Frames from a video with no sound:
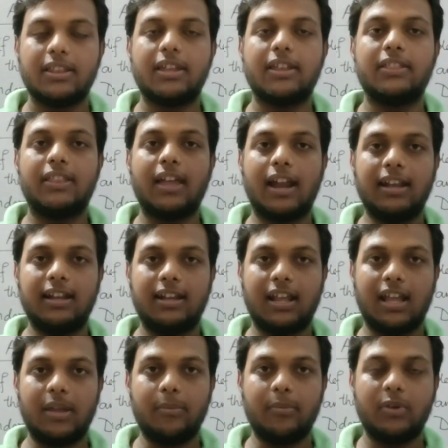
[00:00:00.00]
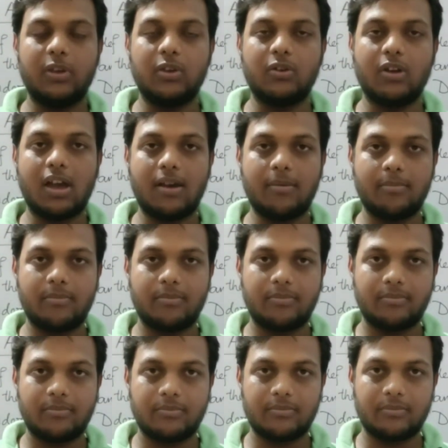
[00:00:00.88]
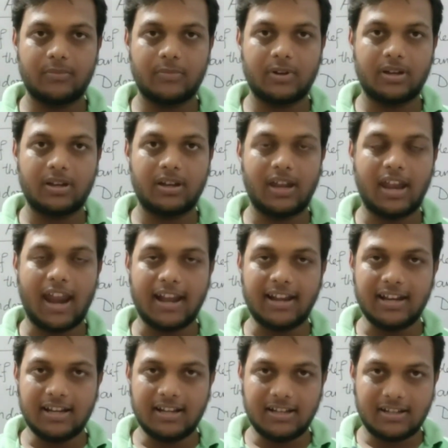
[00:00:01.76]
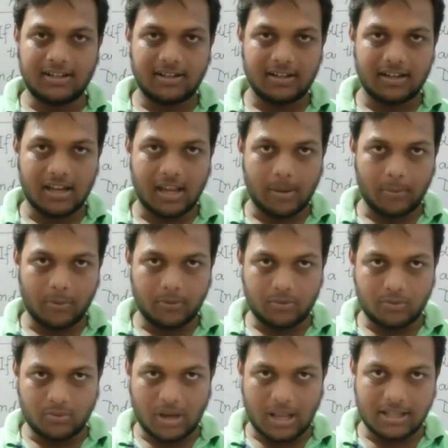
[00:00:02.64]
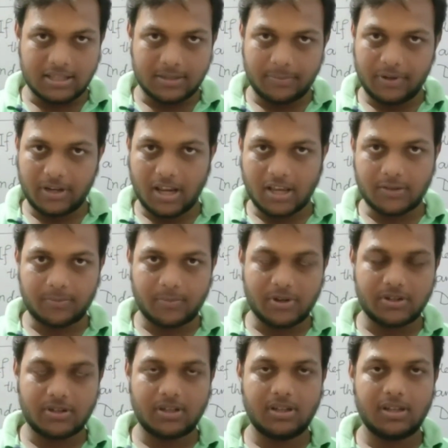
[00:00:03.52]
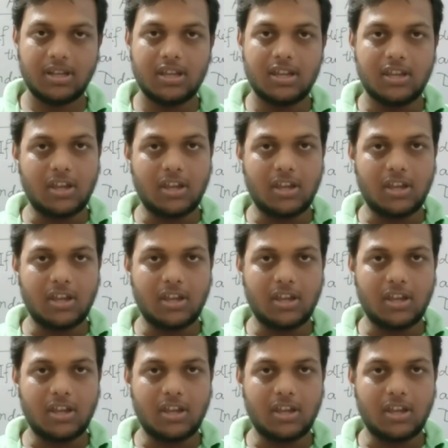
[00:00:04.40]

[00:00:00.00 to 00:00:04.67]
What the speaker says: Then that time you have added among two algebraic expression,